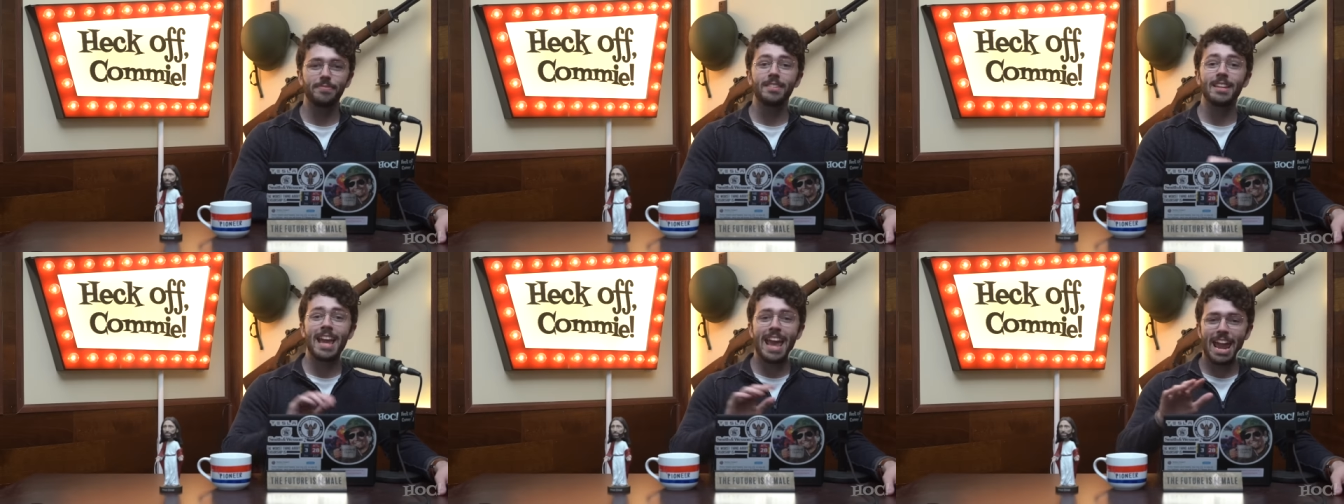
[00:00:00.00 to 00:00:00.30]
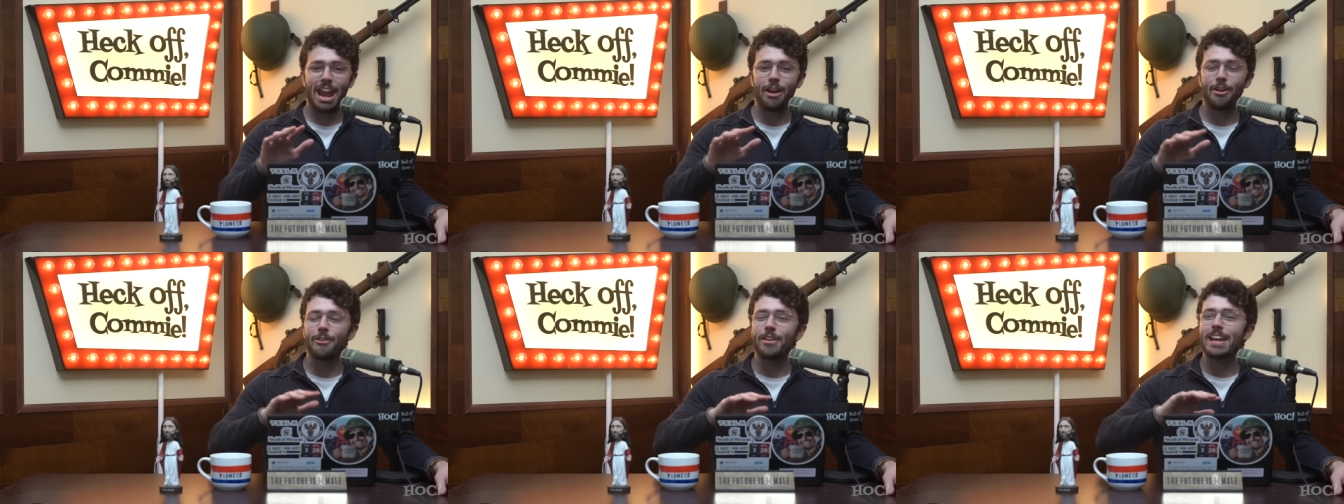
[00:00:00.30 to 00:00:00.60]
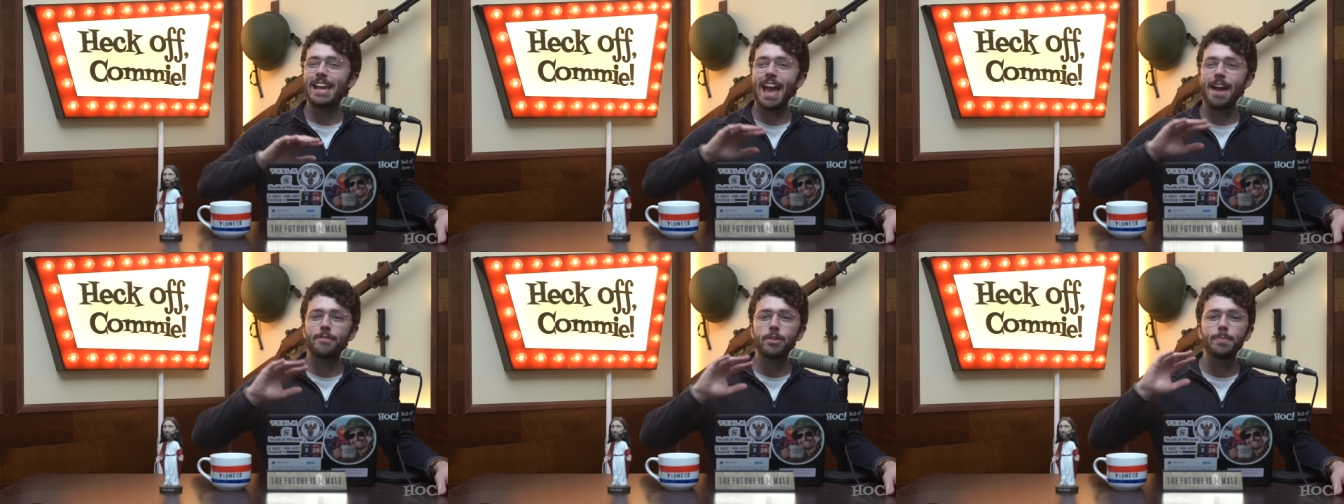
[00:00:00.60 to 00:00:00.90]

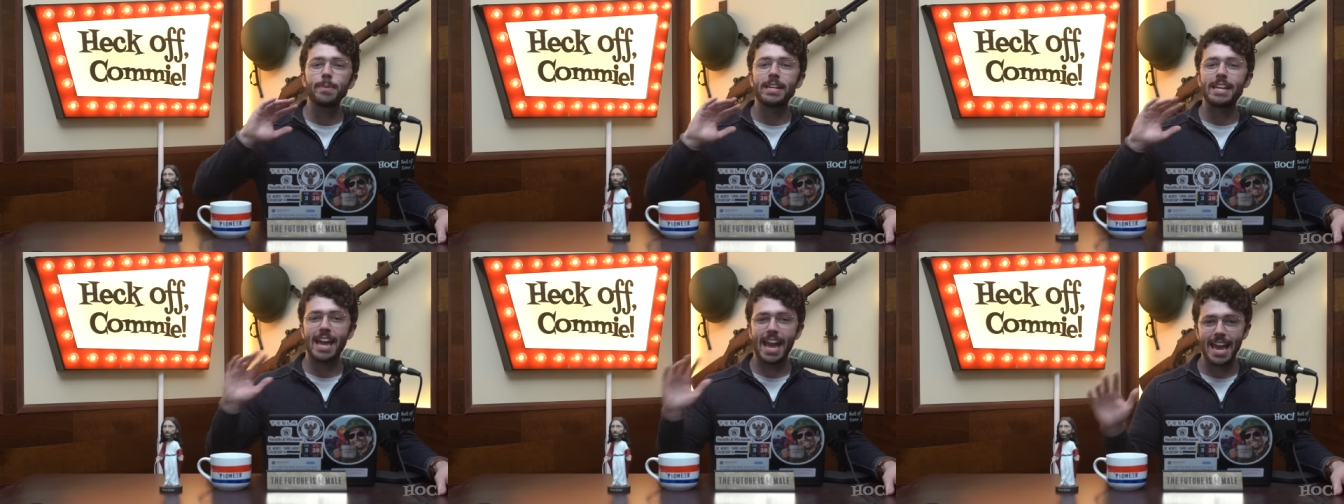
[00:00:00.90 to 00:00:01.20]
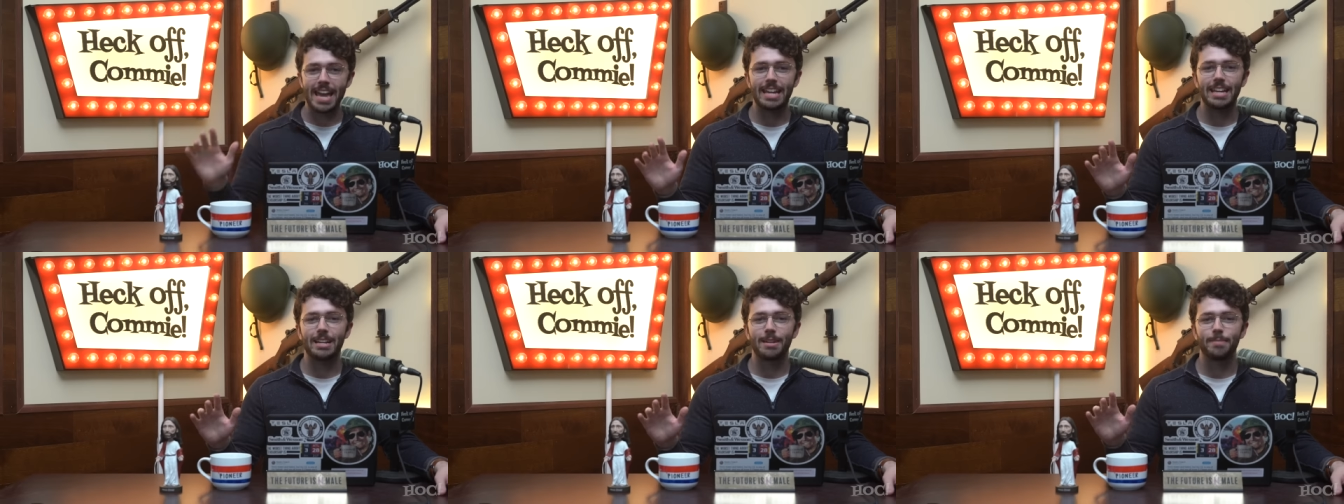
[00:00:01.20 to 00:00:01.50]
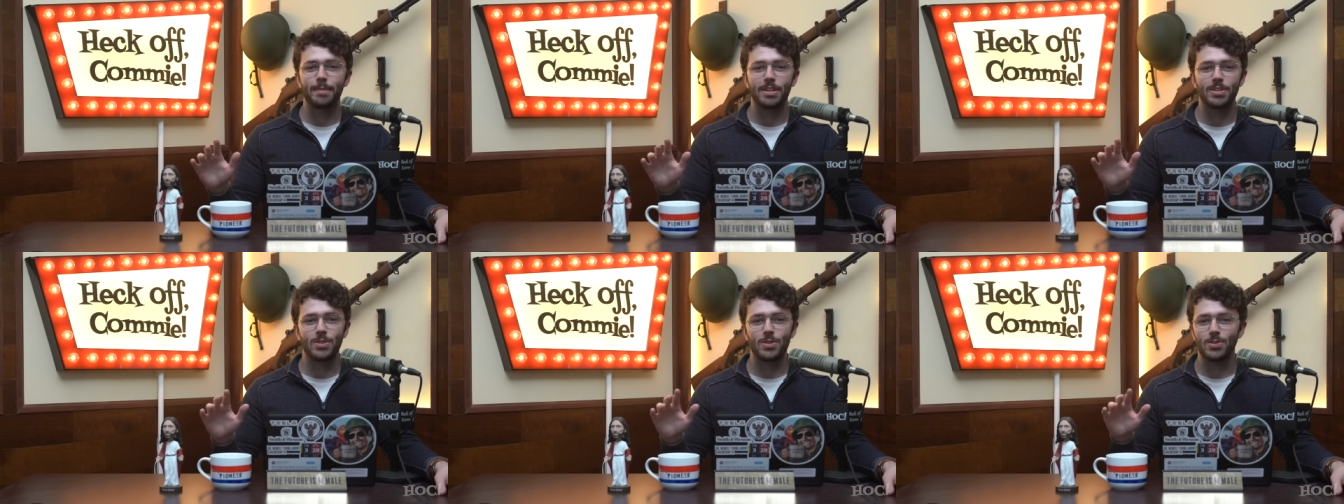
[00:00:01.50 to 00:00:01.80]
Harry, everybody hated him
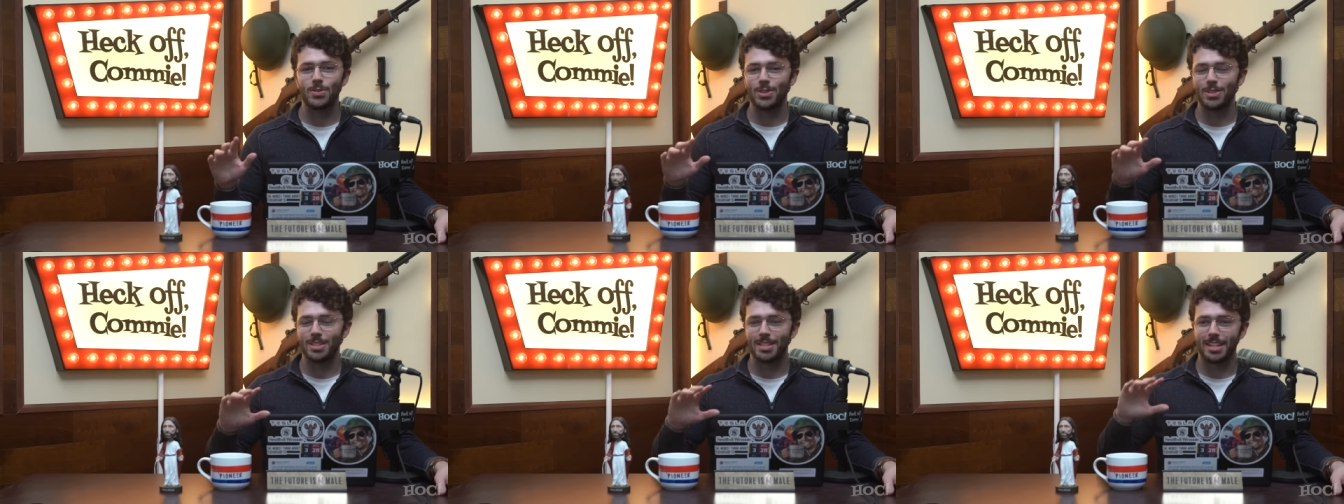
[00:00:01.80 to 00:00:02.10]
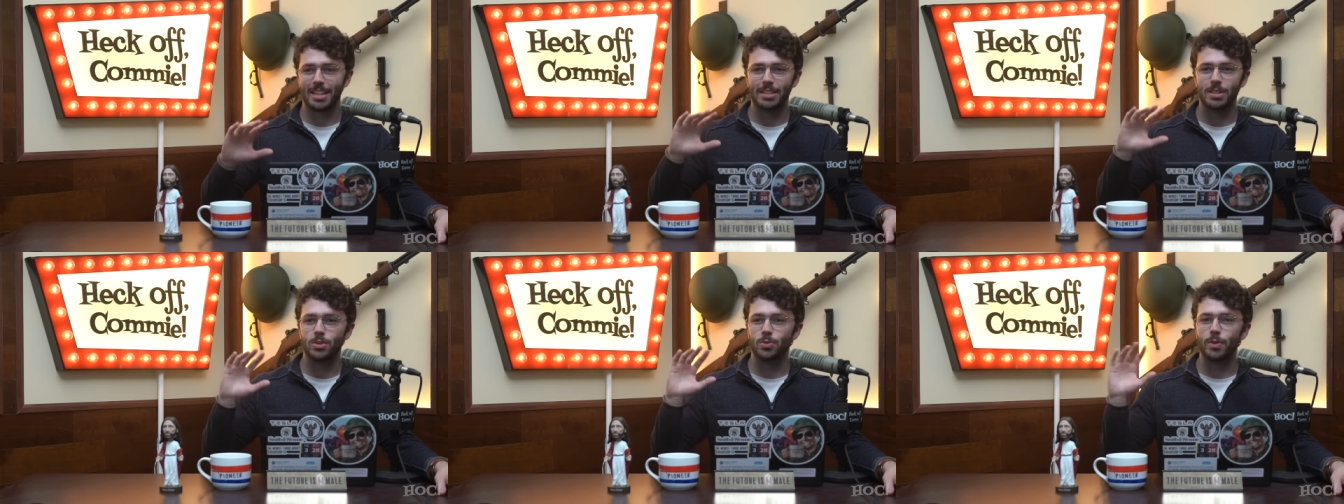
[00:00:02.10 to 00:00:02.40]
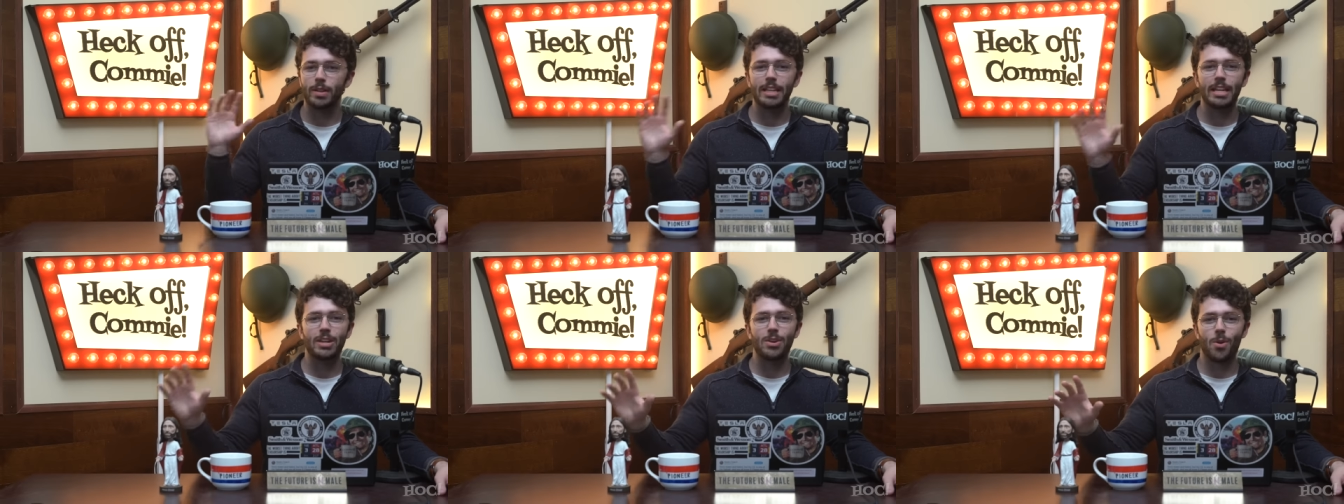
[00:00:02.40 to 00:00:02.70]
because he was just like this
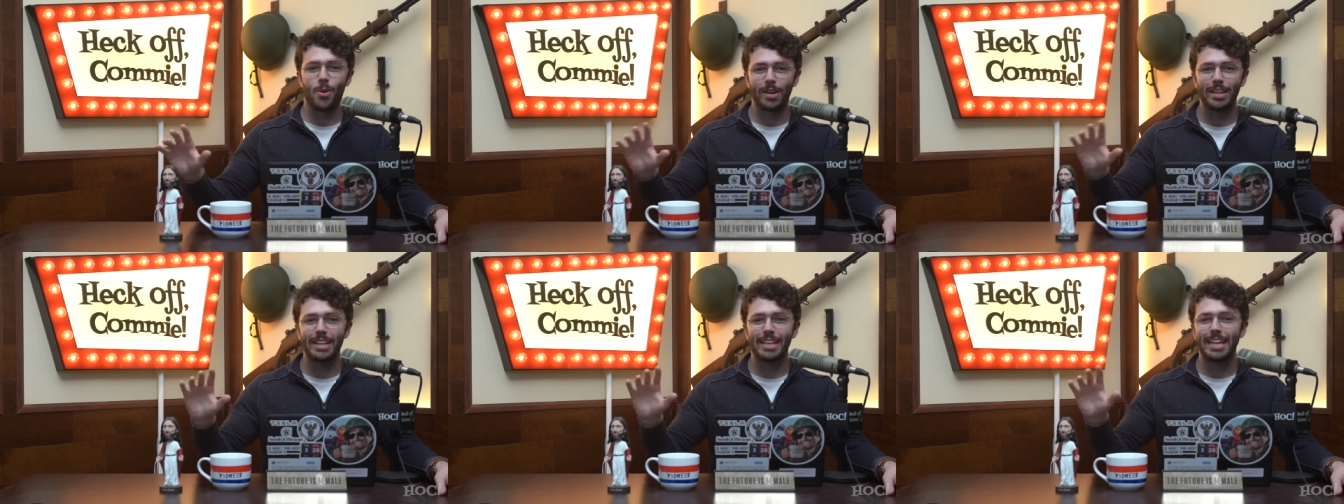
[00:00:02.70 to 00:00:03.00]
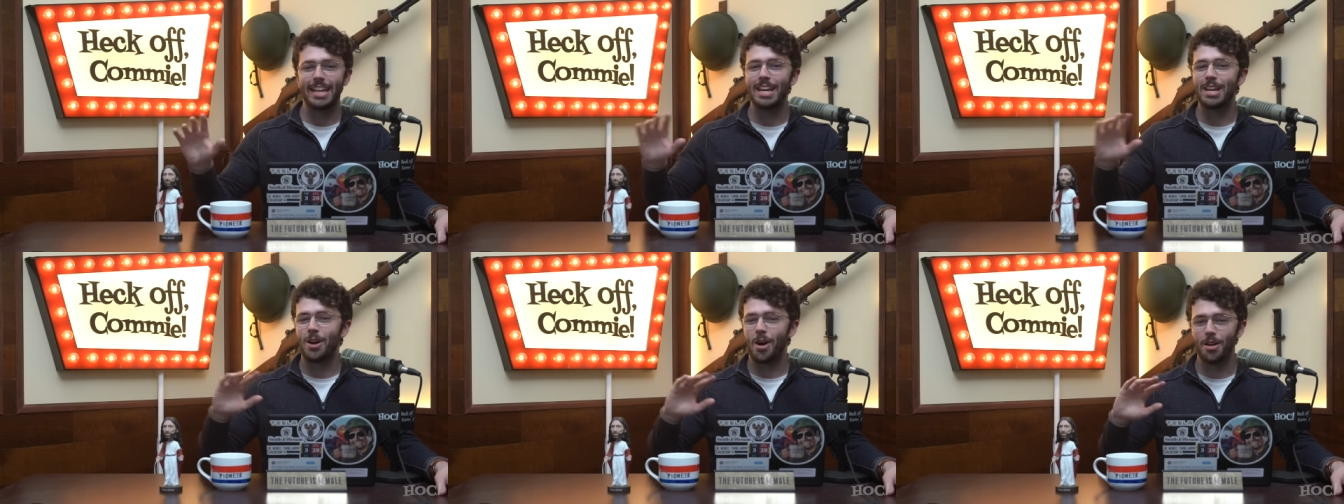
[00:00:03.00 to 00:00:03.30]
really annoying kid.